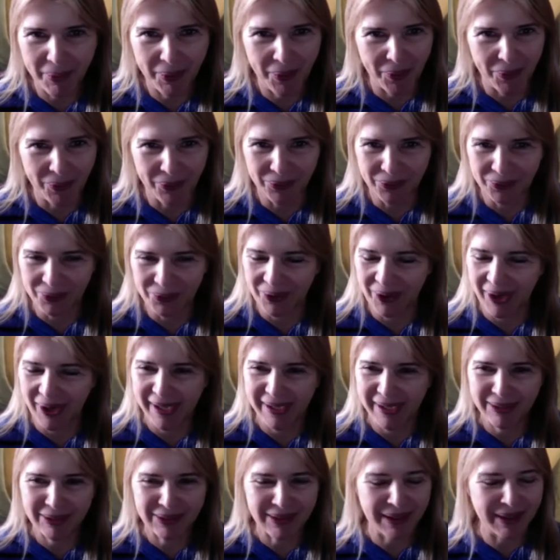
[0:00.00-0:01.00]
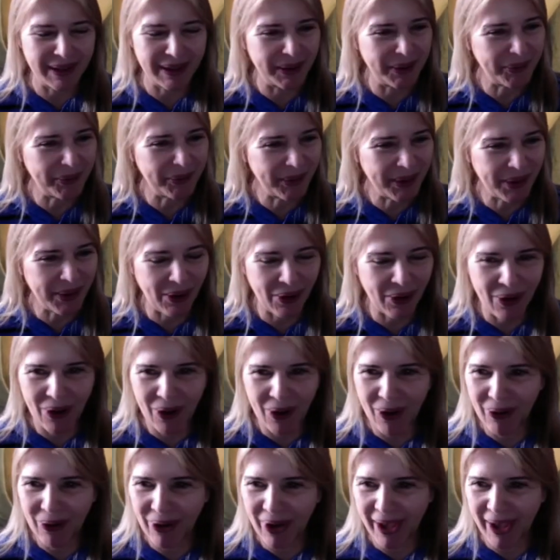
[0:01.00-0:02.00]
boat, right? Uh, we
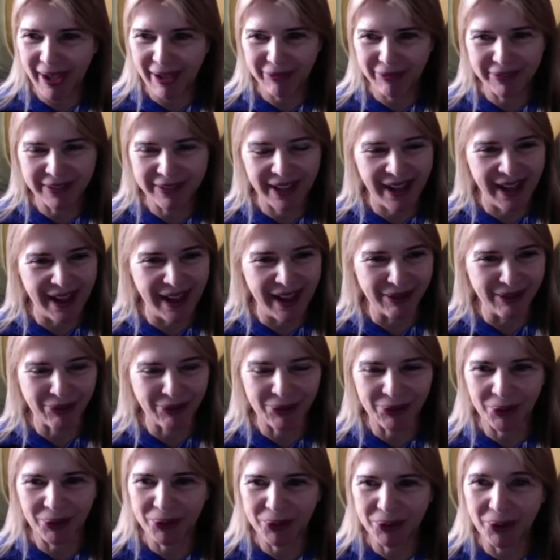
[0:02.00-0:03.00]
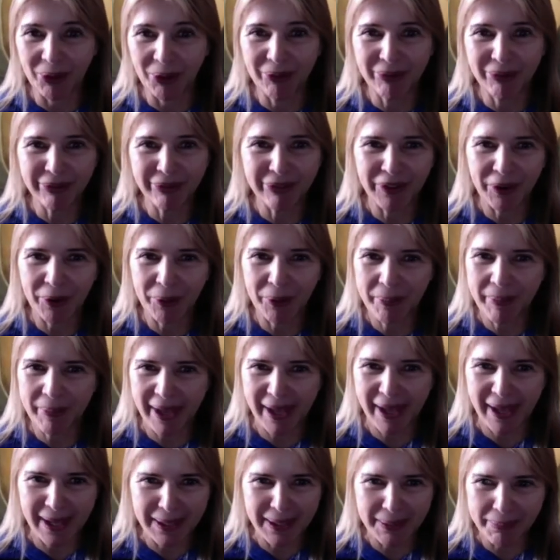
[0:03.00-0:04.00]
all have that. So don't feel
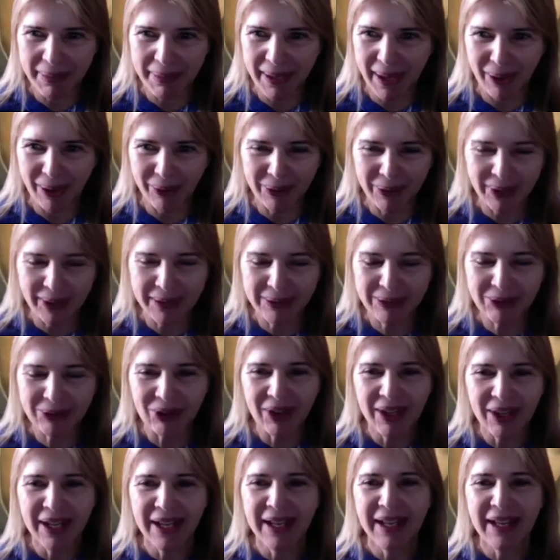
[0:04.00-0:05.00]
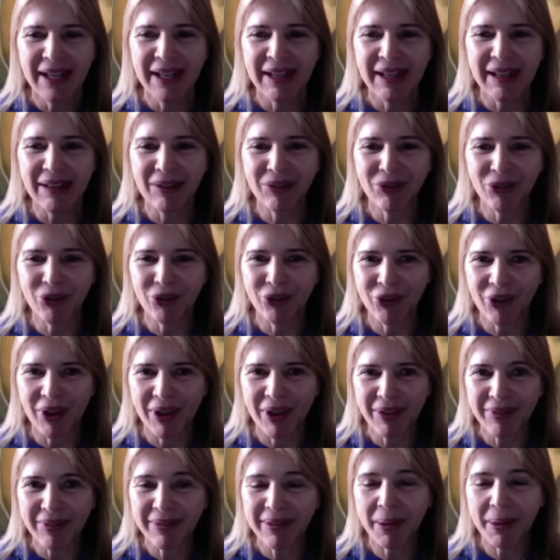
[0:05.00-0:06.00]
bad about it. It's
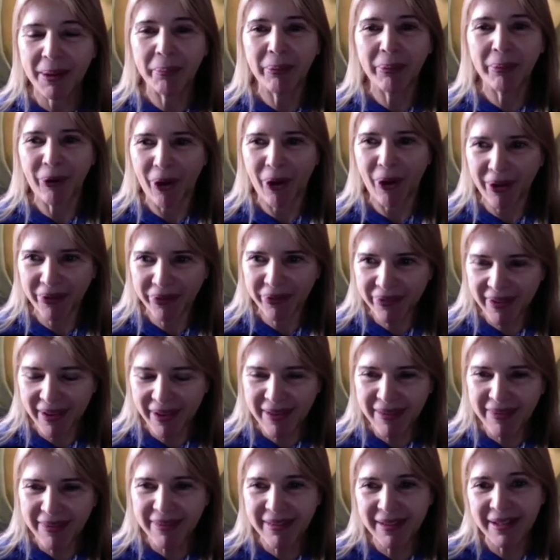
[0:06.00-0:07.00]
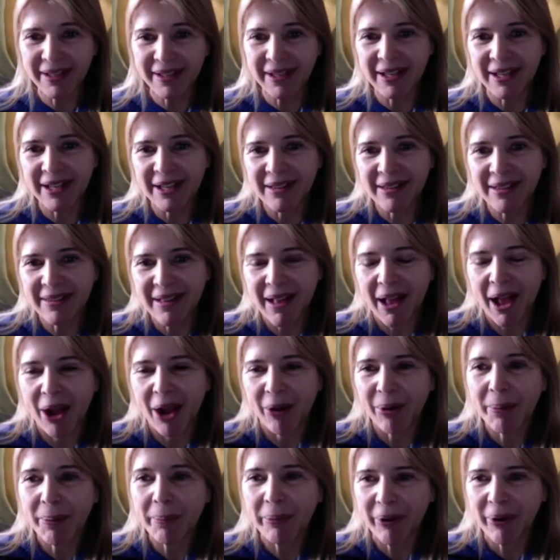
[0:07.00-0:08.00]
just the process, and it is
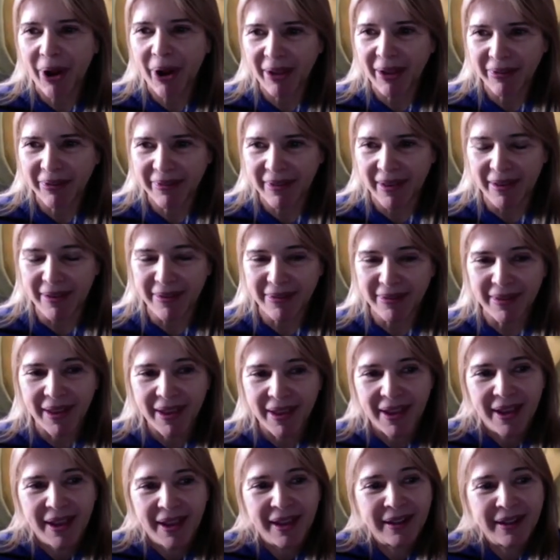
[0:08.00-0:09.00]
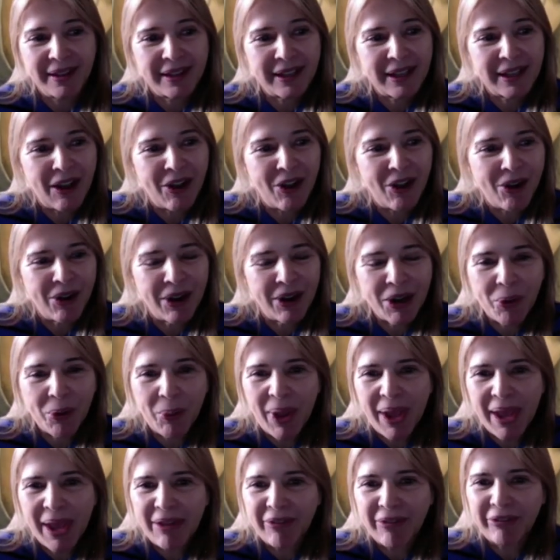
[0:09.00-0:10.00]
our process. And the only
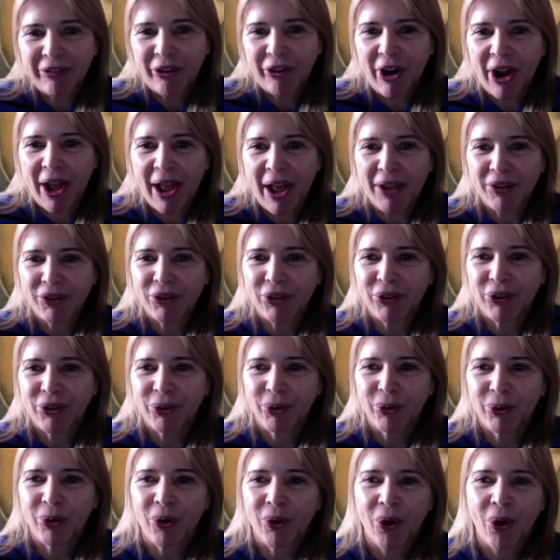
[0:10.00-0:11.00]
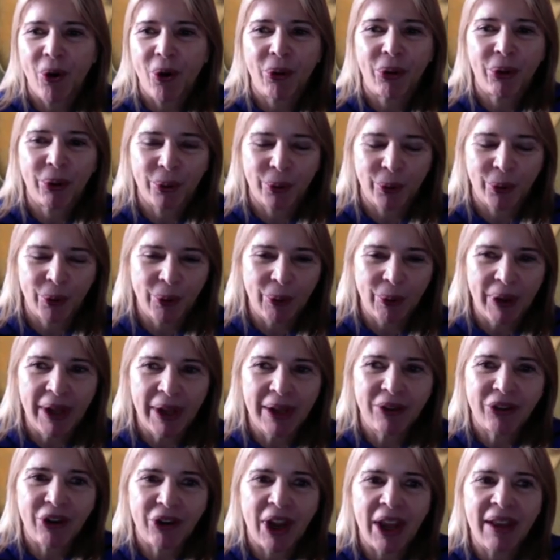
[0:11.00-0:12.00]
way for us to go through
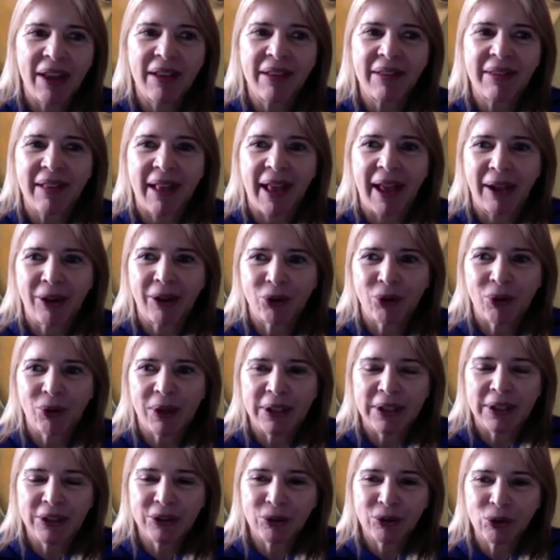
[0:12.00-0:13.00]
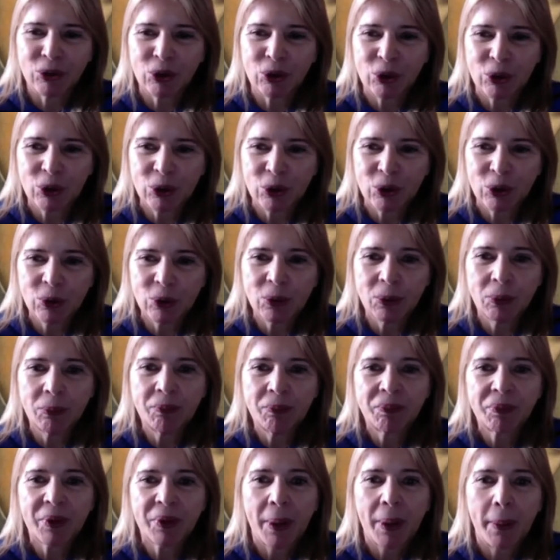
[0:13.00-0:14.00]
it is actually to
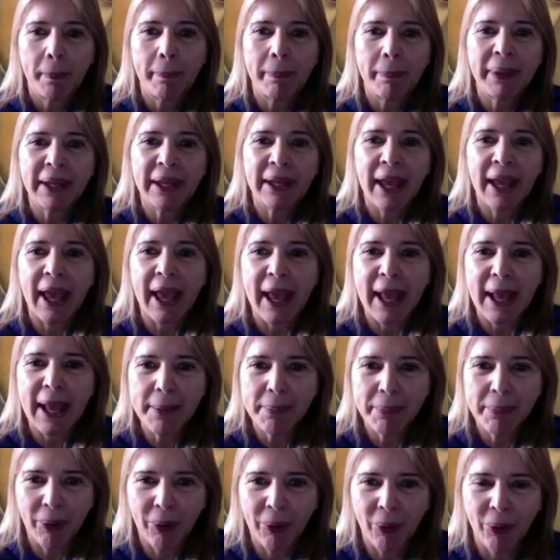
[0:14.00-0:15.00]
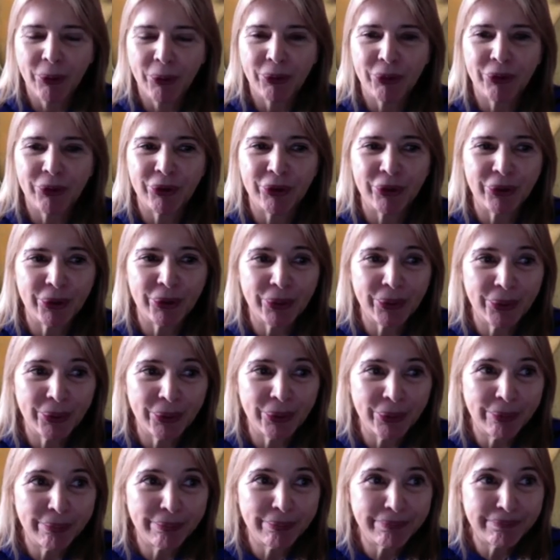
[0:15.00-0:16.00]
be able
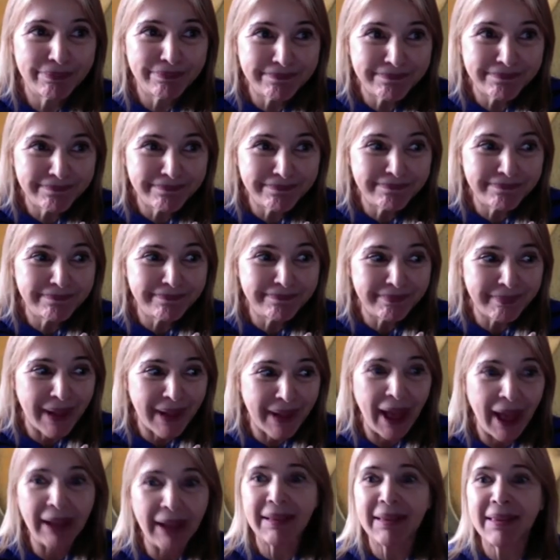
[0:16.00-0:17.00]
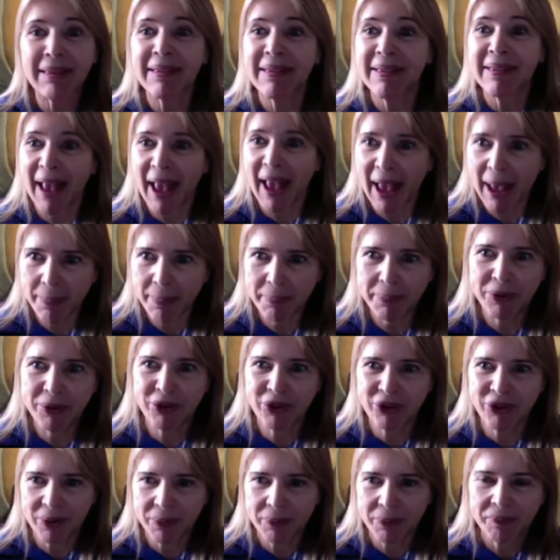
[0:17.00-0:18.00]
to
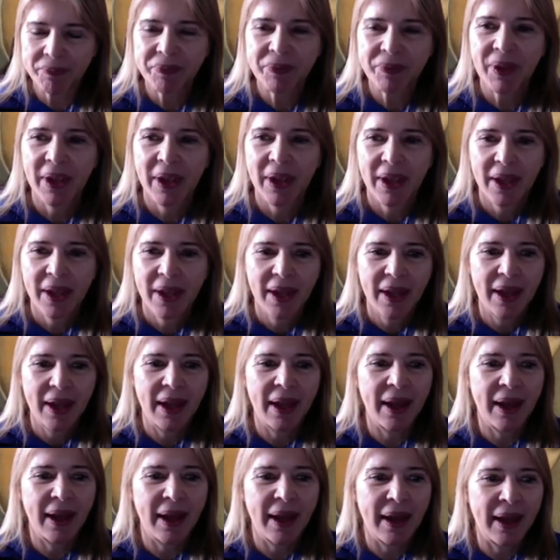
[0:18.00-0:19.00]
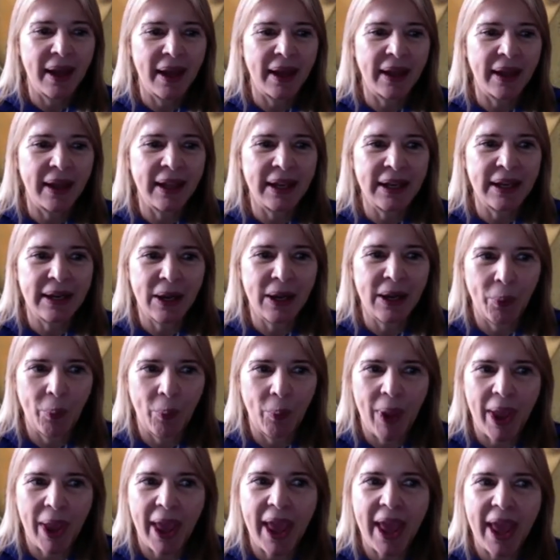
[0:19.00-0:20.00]
accept uh, in a
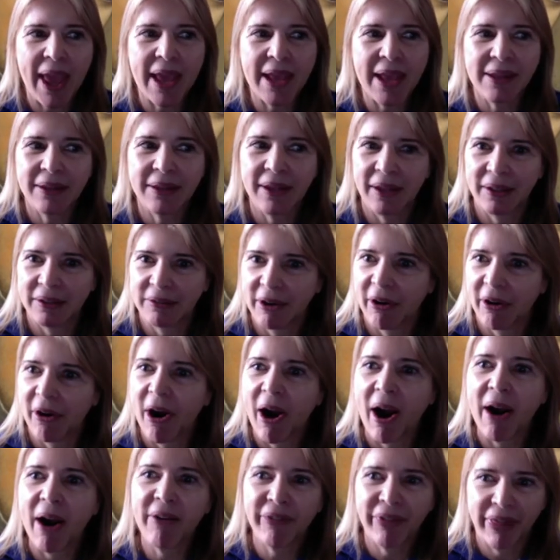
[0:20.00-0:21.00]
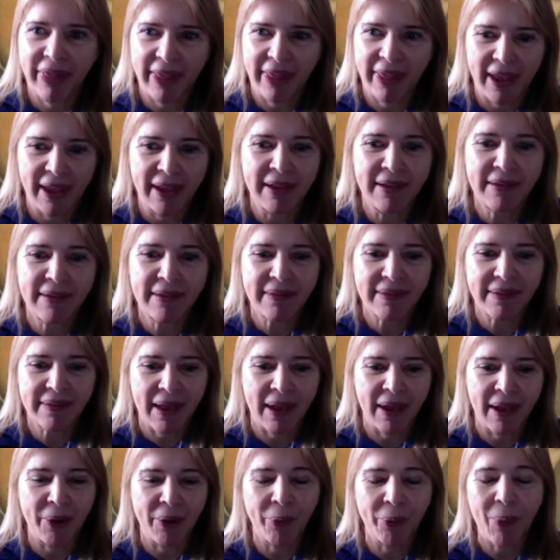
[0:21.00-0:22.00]
way that there are things.
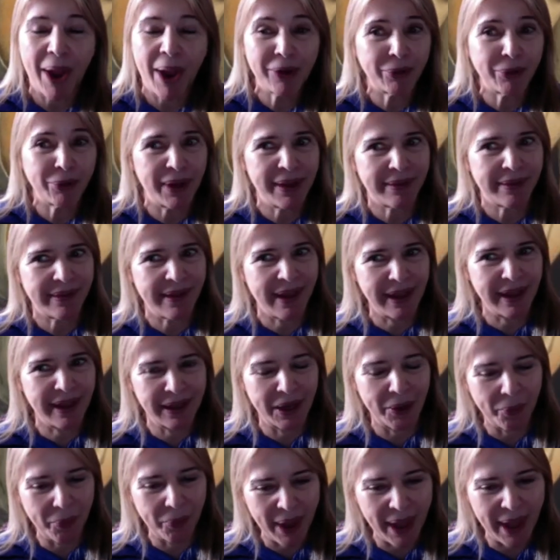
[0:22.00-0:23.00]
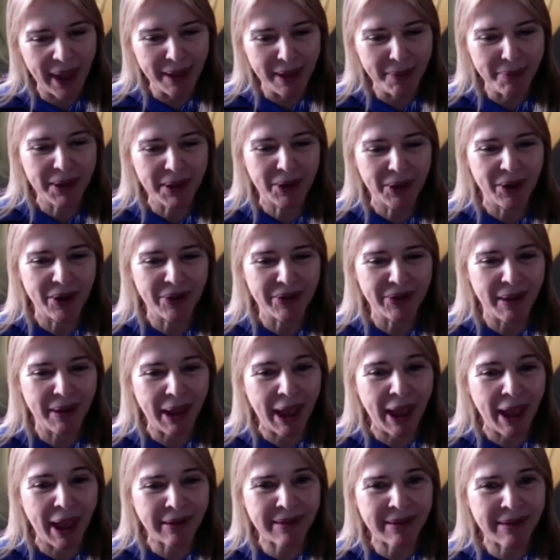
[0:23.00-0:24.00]
Uh, why do I say in a way? Because uh,
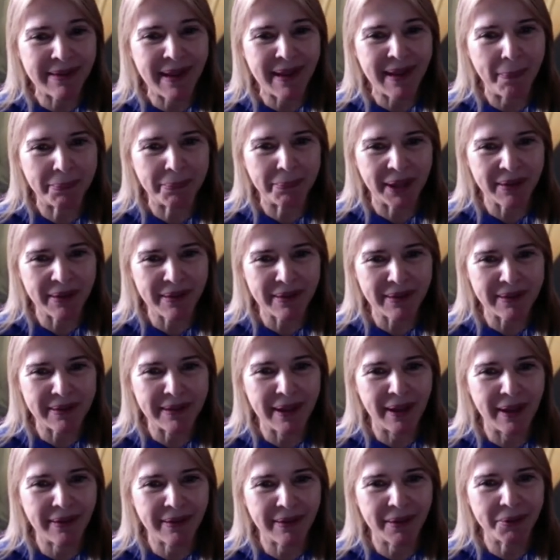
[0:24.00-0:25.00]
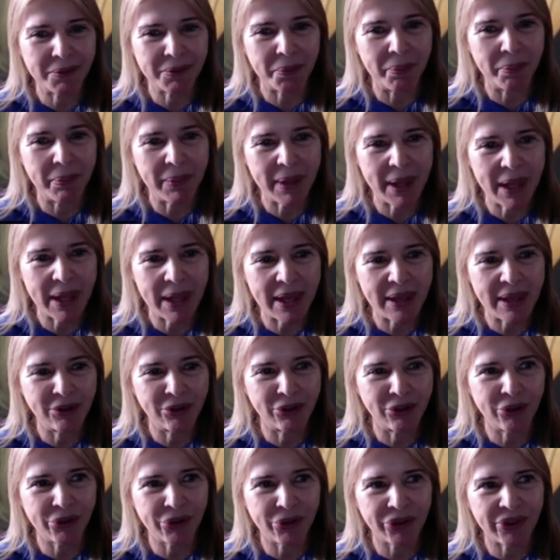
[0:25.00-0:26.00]
acceptance doesn't mean
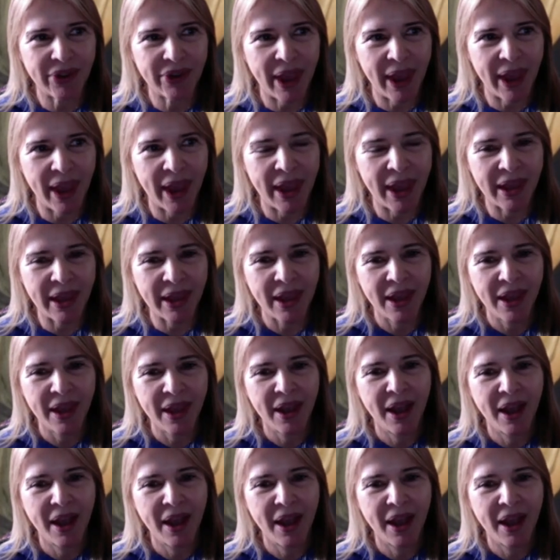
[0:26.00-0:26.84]
to say,